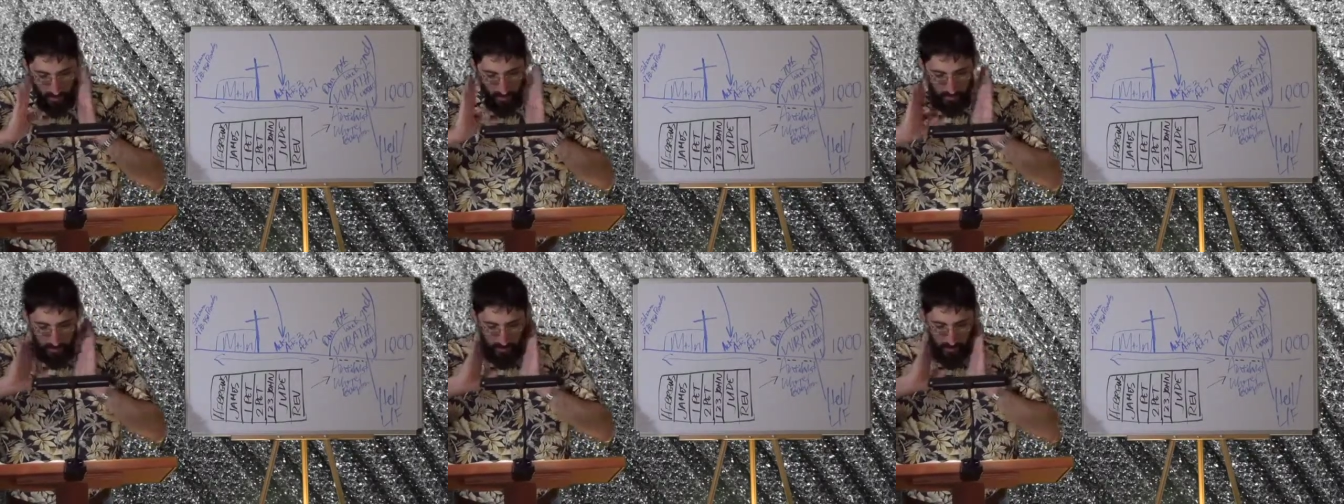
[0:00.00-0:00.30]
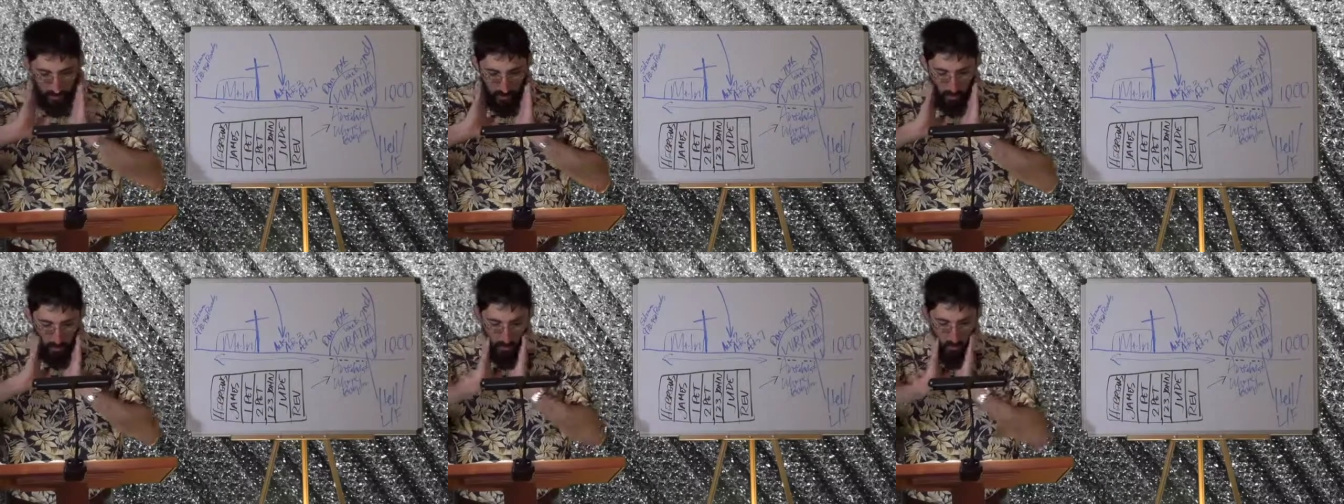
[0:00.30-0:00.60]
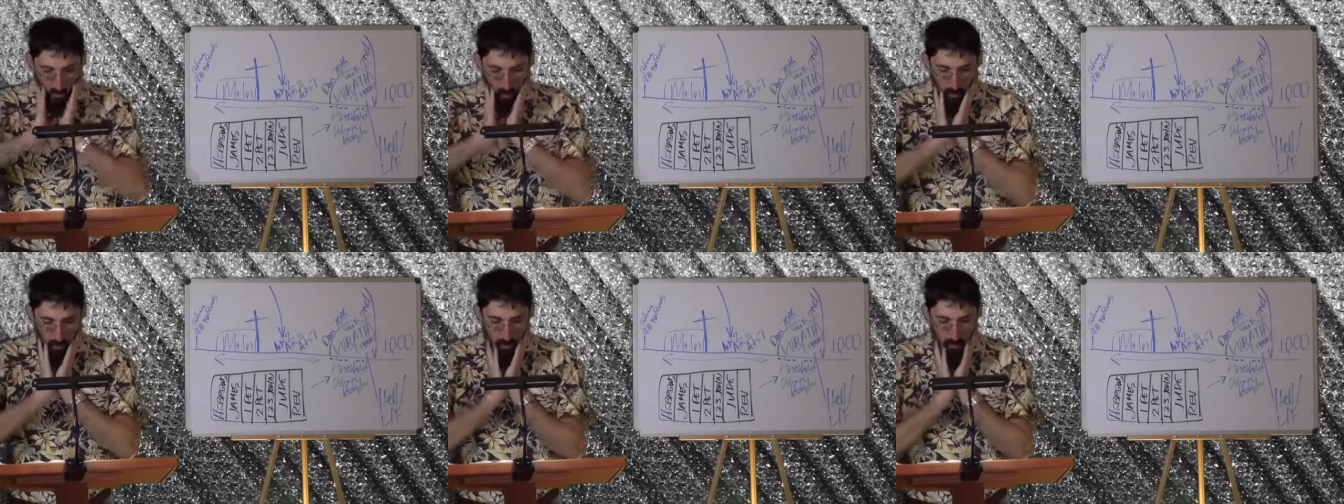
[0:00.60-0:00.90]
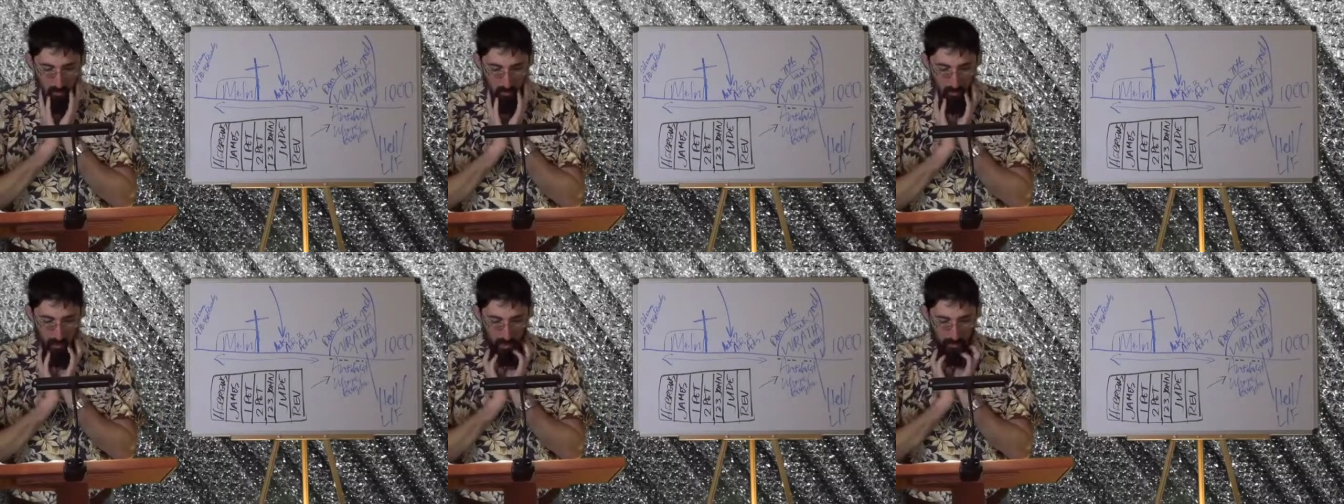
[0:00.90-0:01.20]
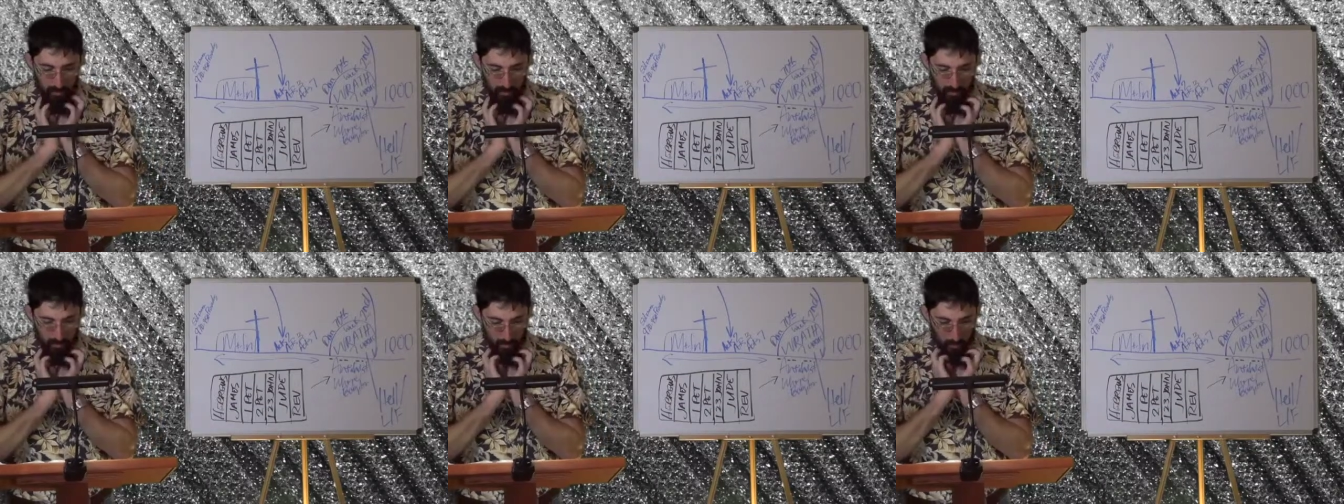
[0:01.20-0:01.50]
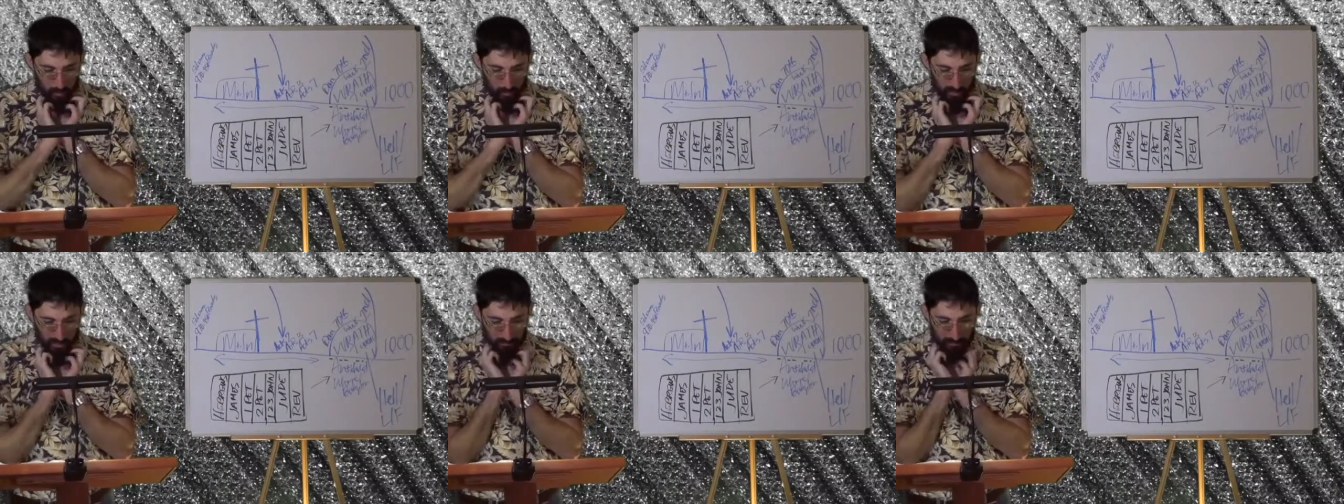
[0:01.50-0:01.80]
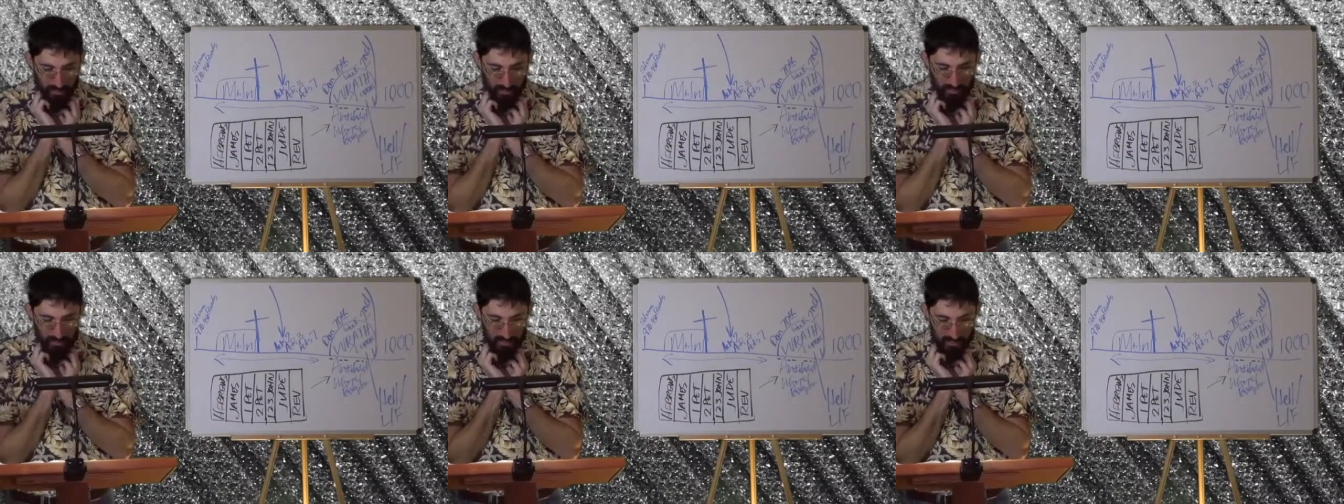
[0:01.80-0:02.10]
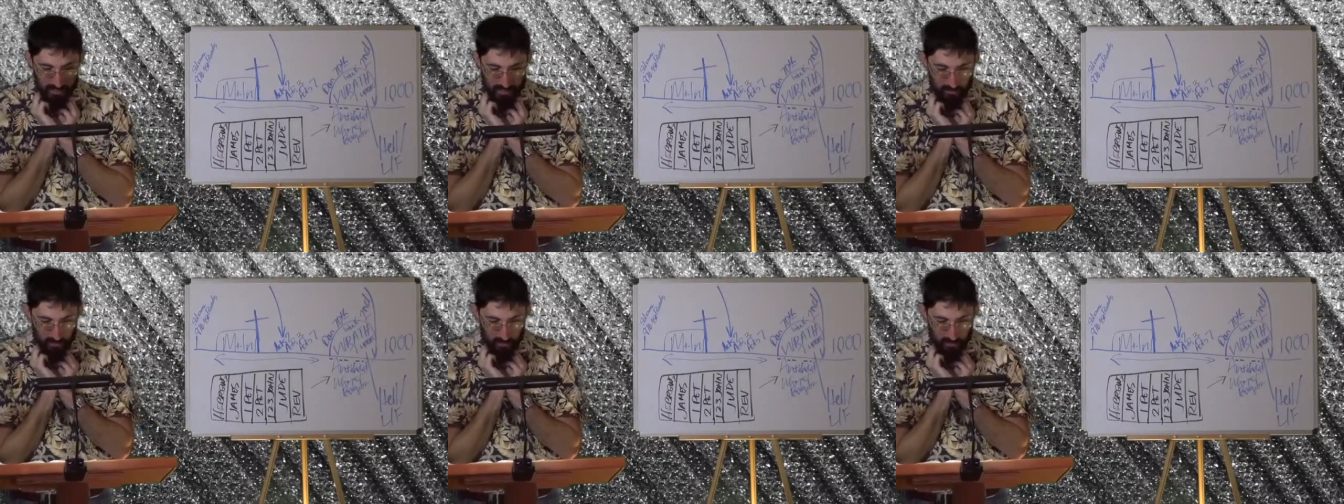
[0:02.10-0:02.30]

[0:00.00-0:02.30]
The north wind driveth away rain,